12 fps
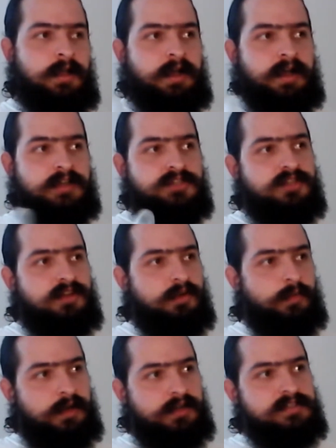I should know
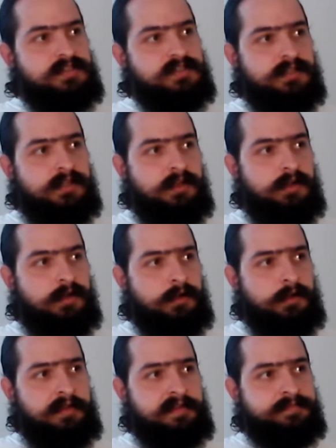words.
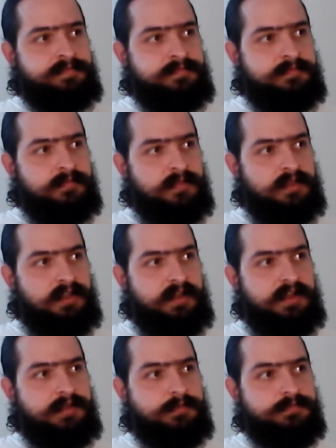Uh, I
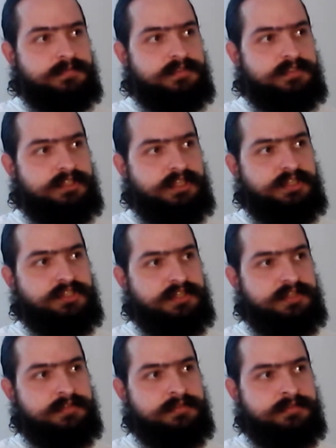am teaching,
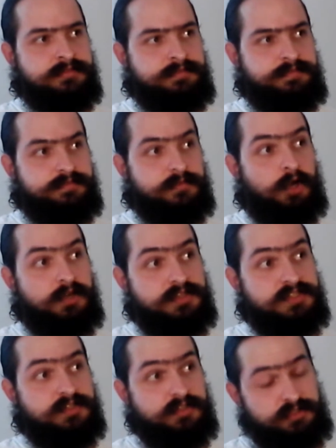or
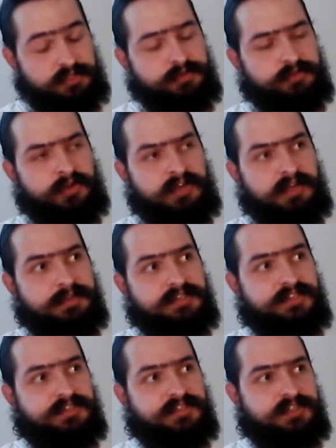soon going to be
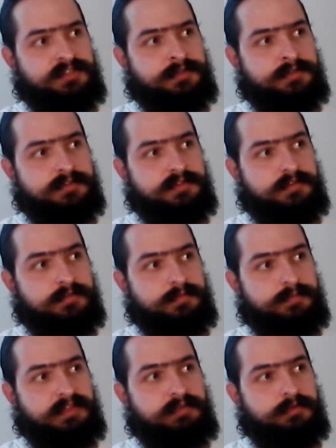teaching
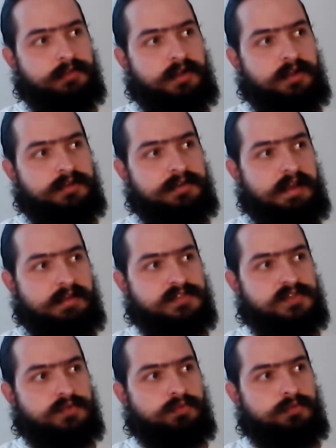people on
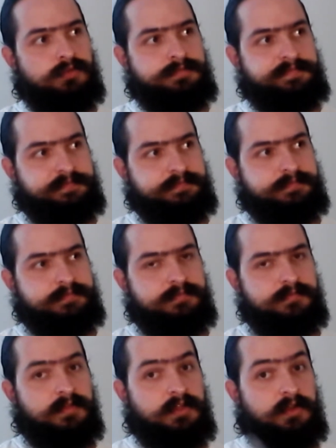OutSchool,
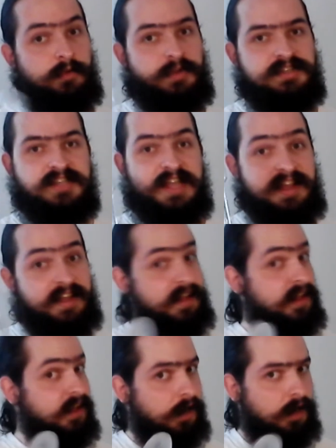which
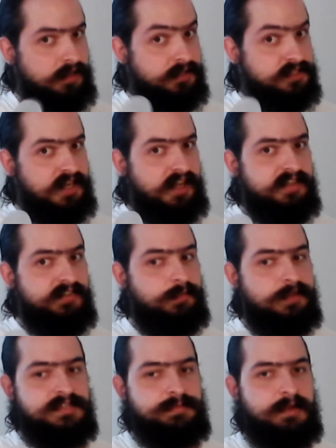it's not giving
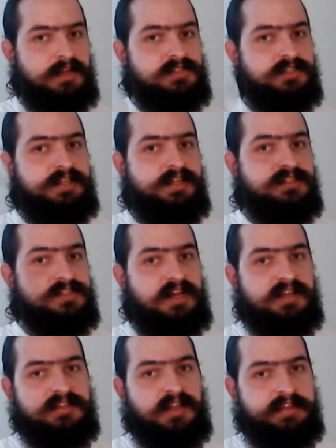me a sponsor yet. It's
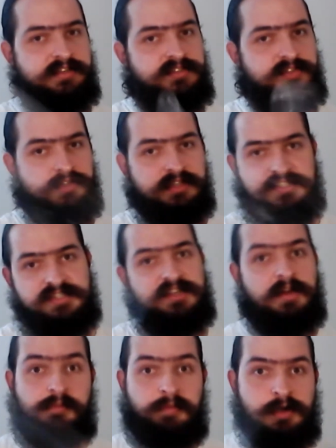not like do, this isn't
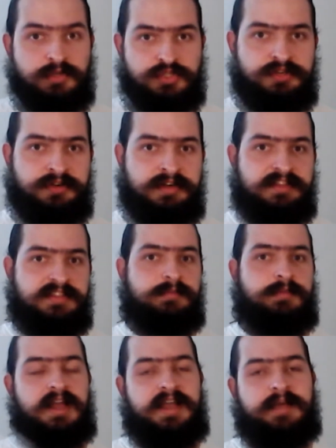a promotion or anything,
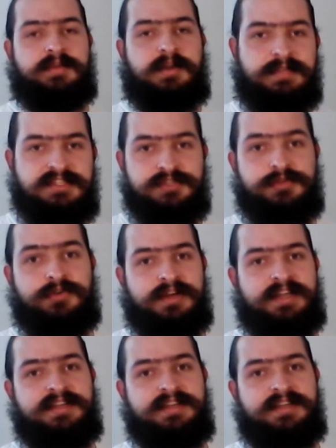but I am going to be tutoring,